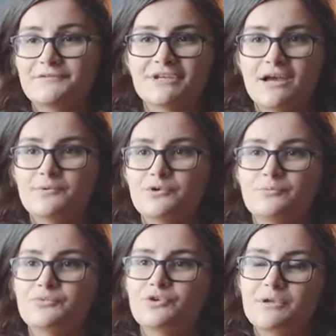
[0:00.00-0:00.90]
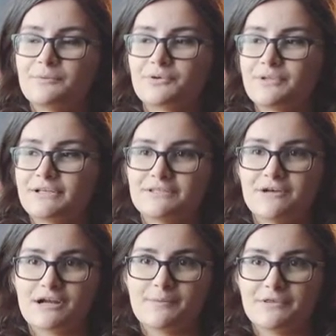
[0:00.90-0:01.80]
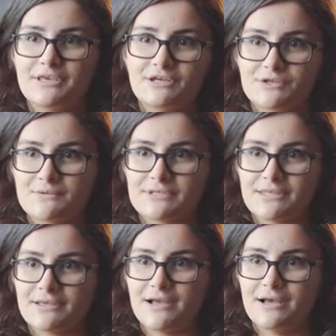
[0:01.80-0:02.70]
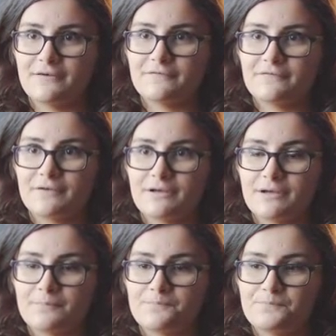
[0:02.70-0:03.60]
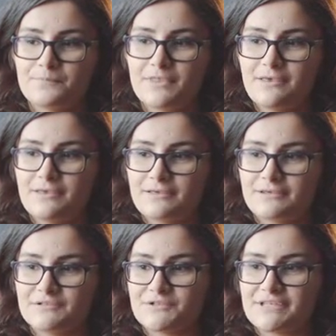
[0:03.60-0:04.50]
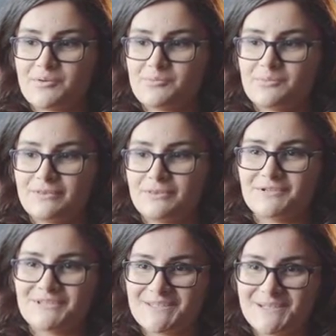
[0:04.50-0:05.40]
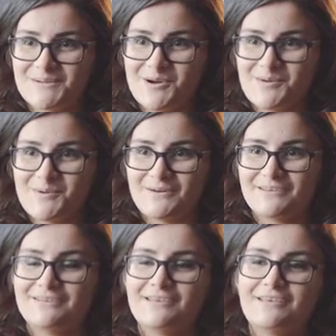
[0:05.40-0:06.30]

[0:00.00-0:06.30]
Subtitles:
taboo. People don't like to talk about the issues that they have because there's the stigma about it.